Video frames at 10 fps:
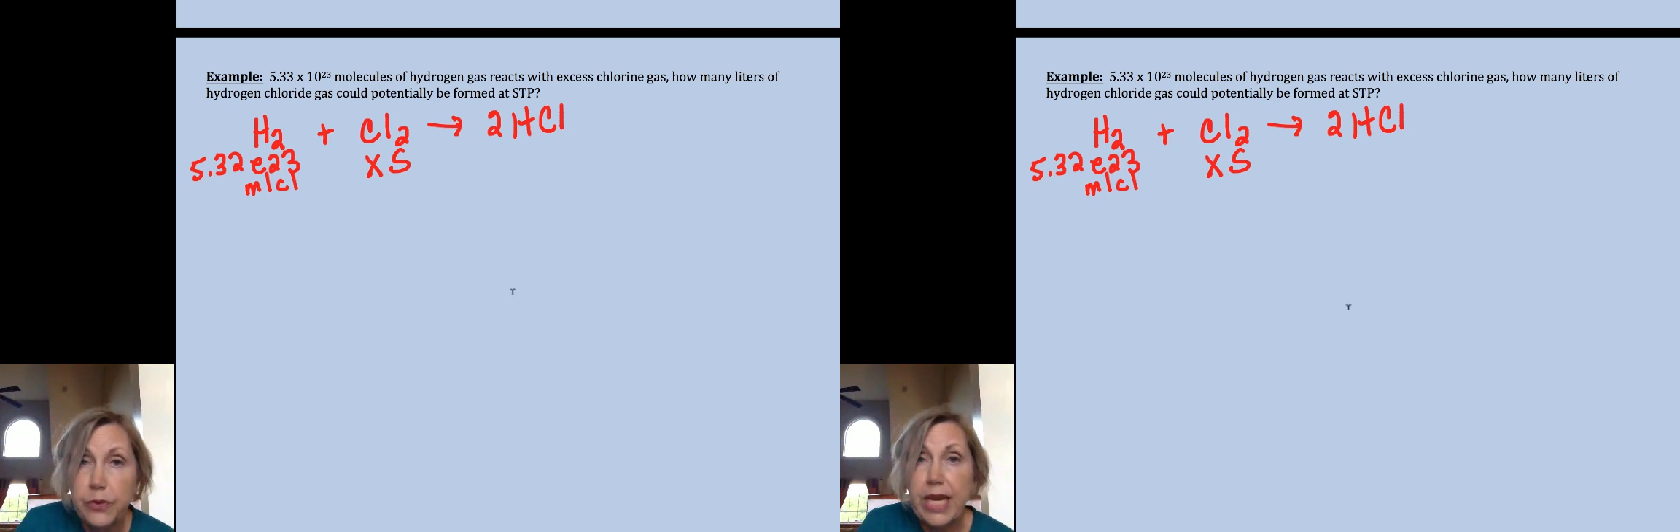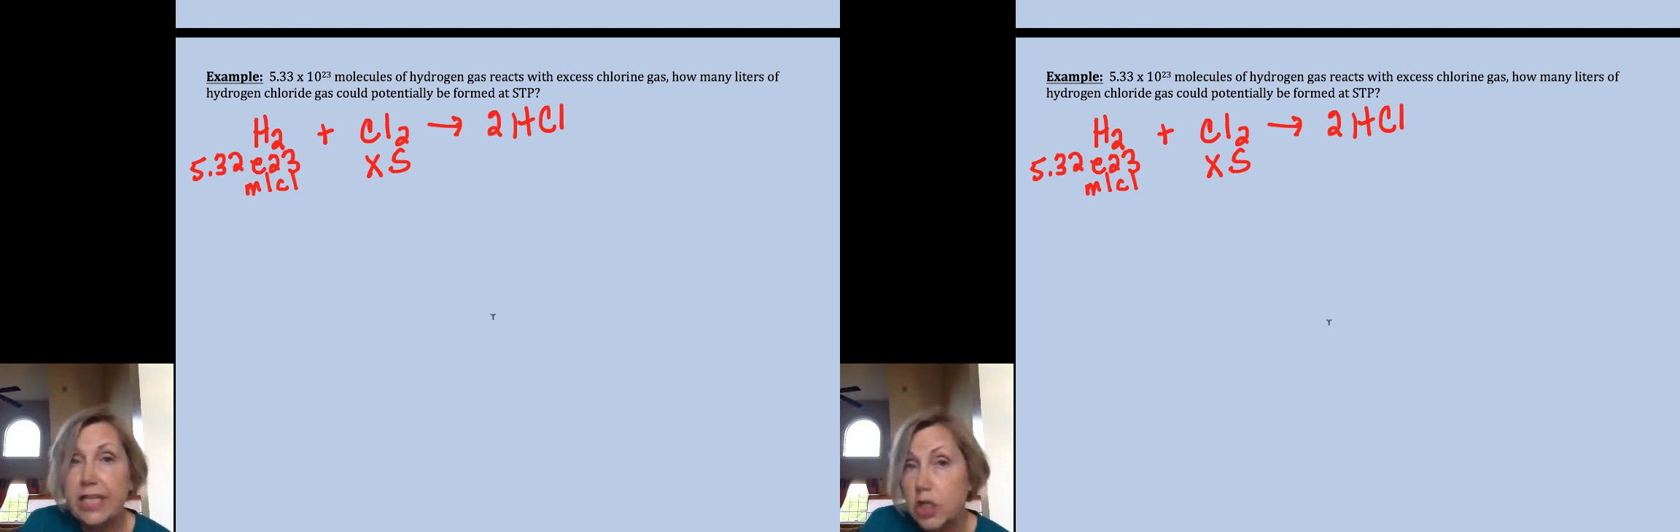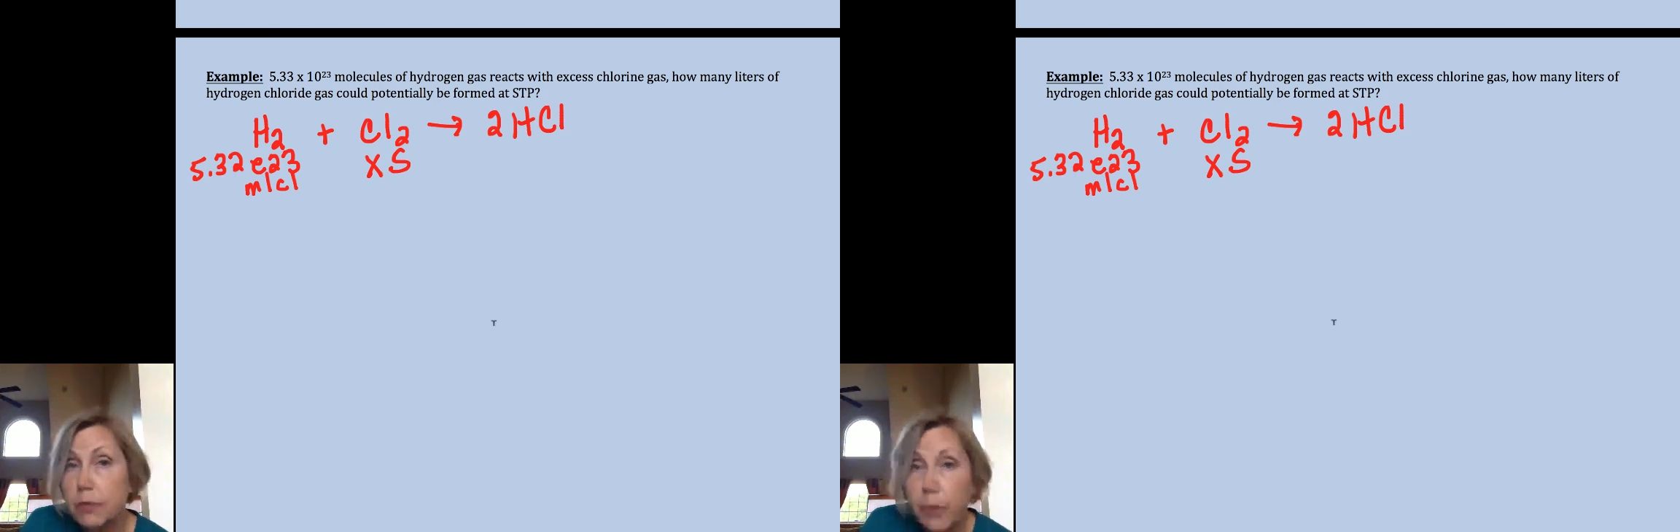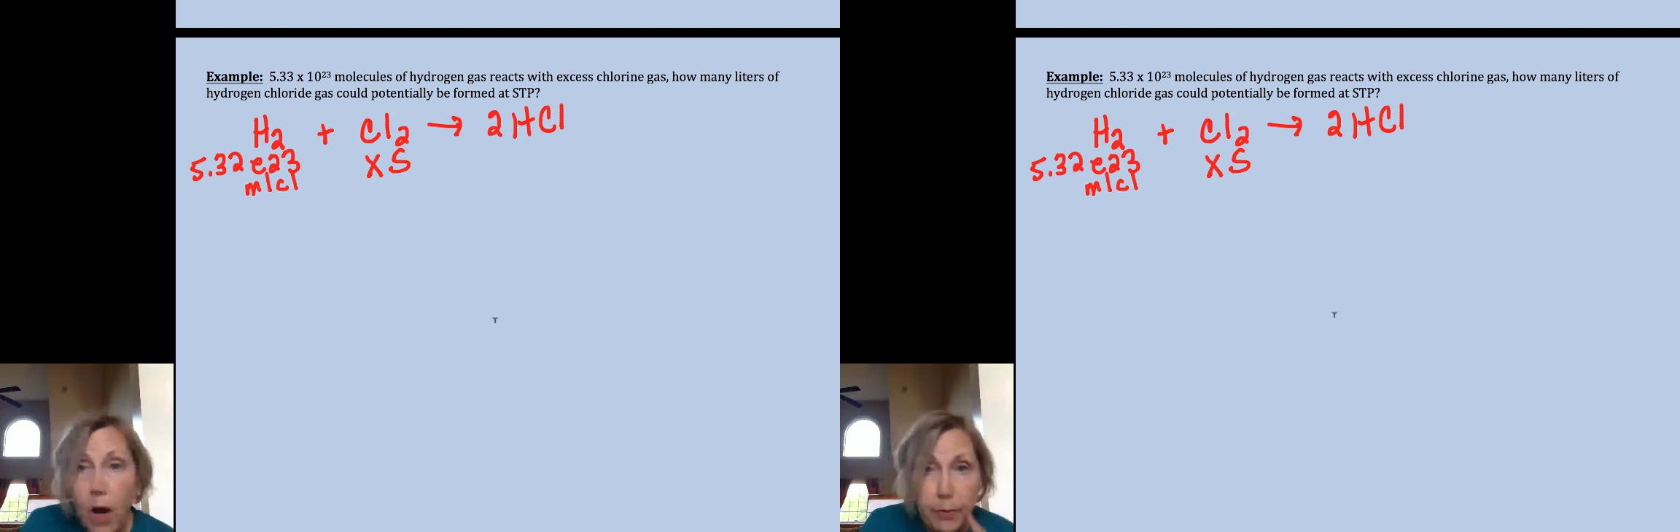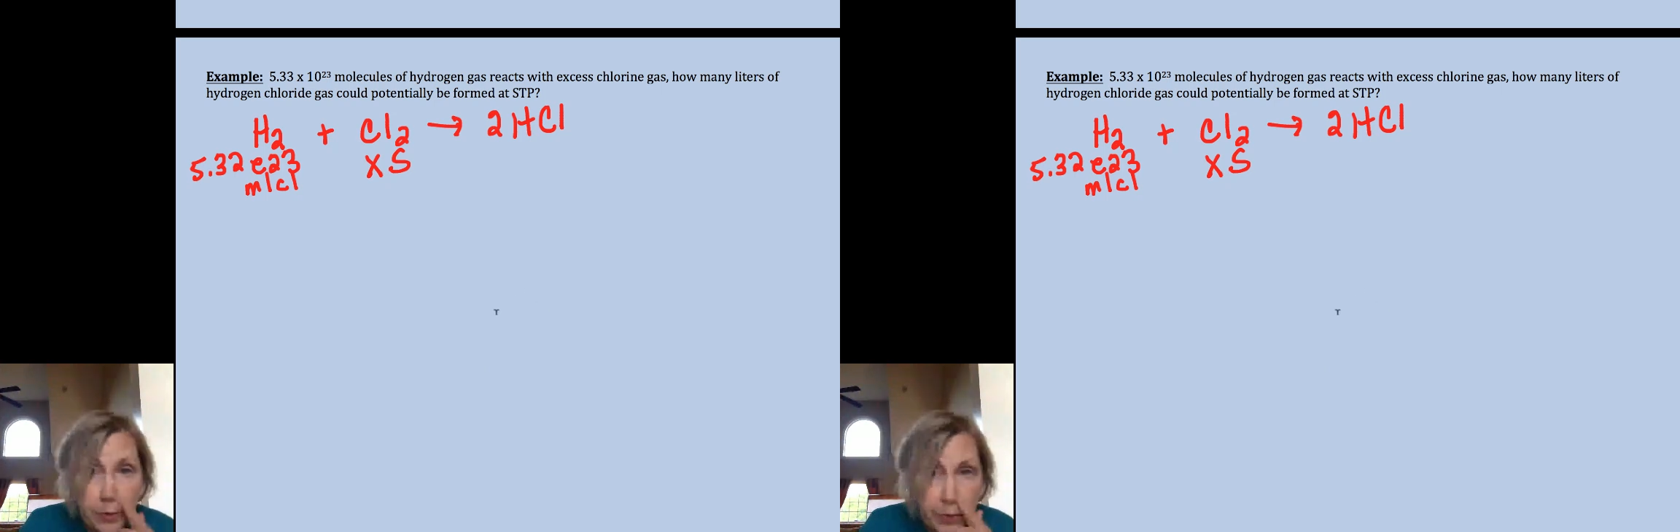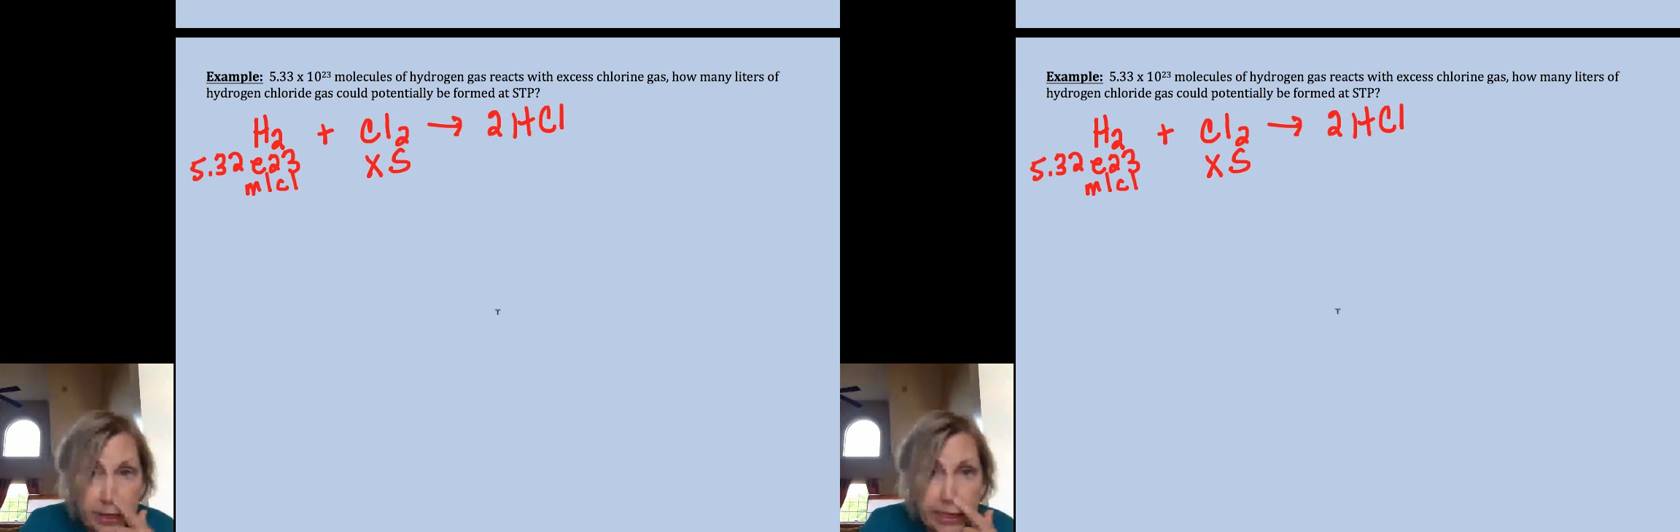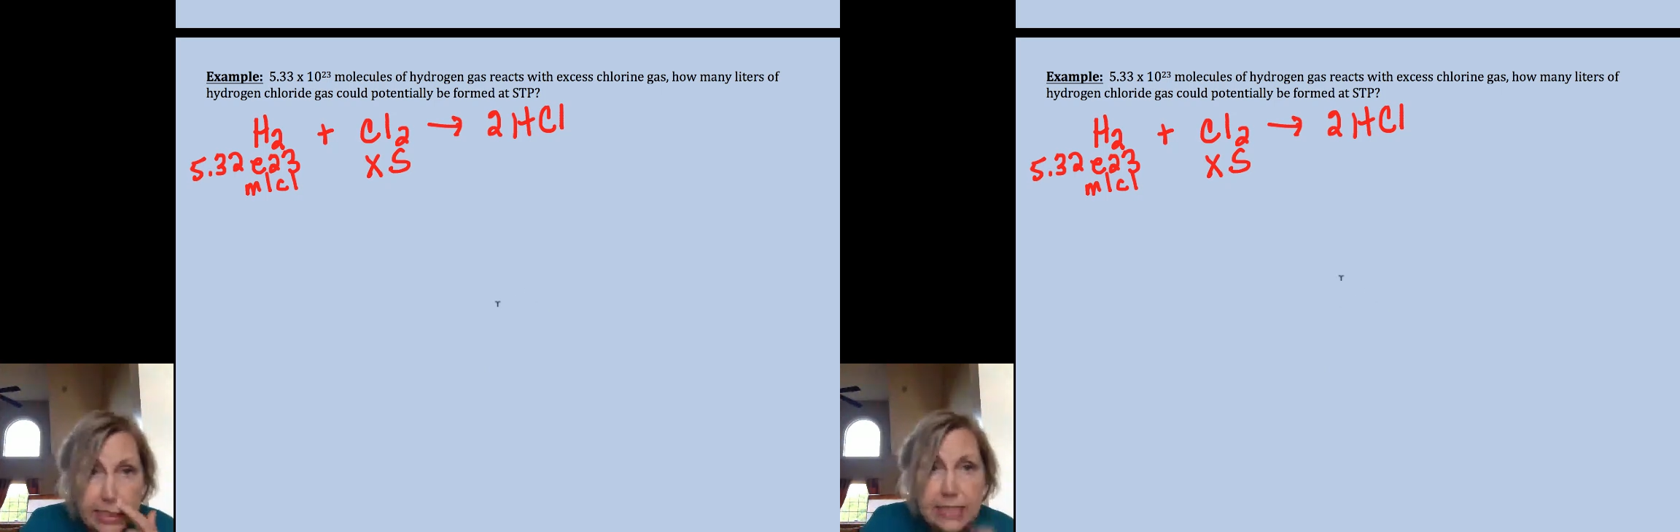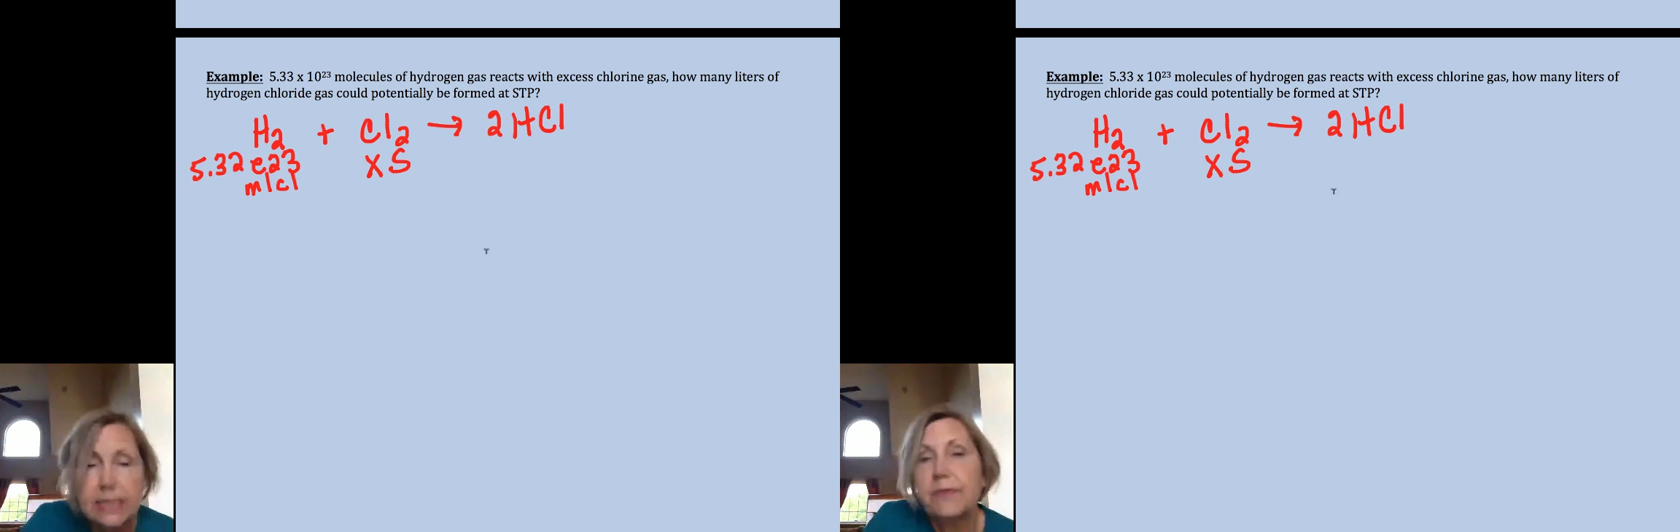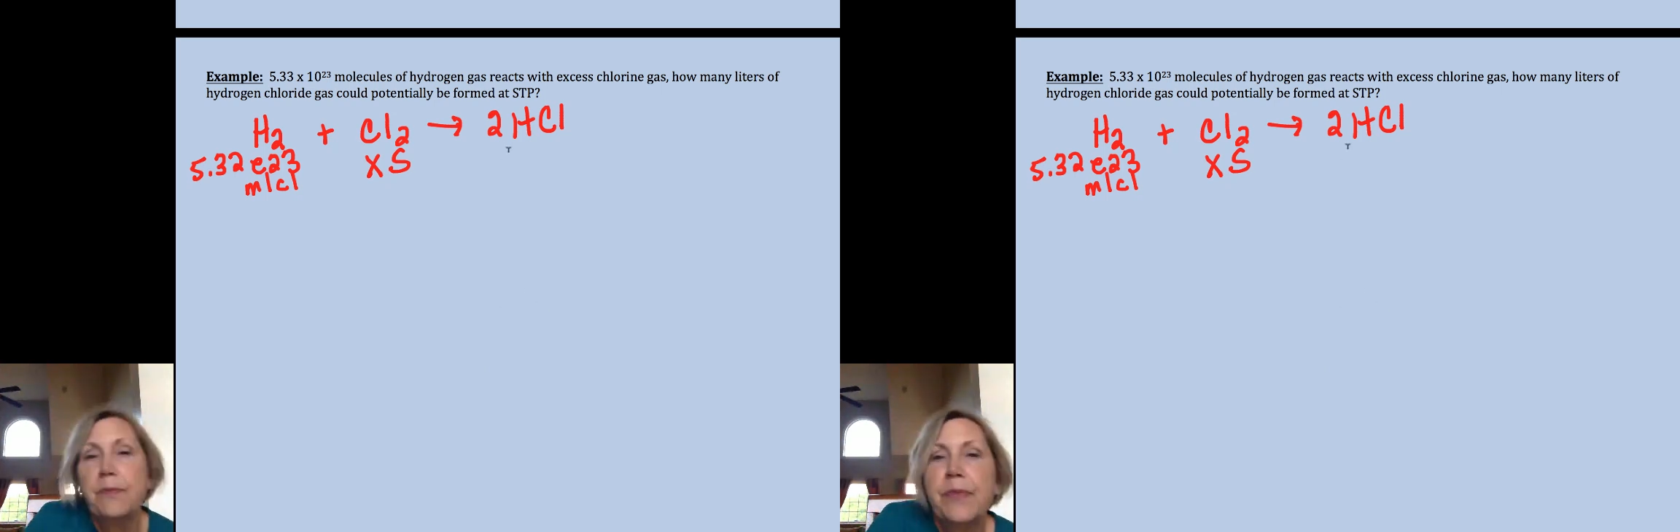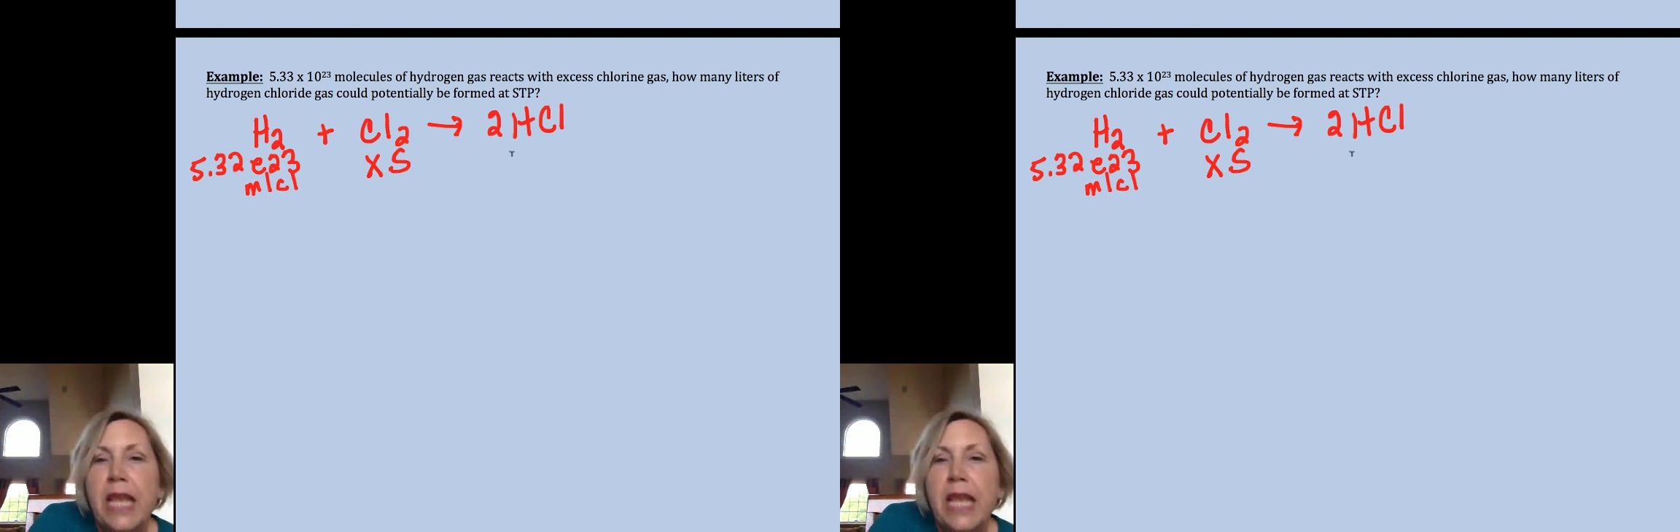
reagent problem with this.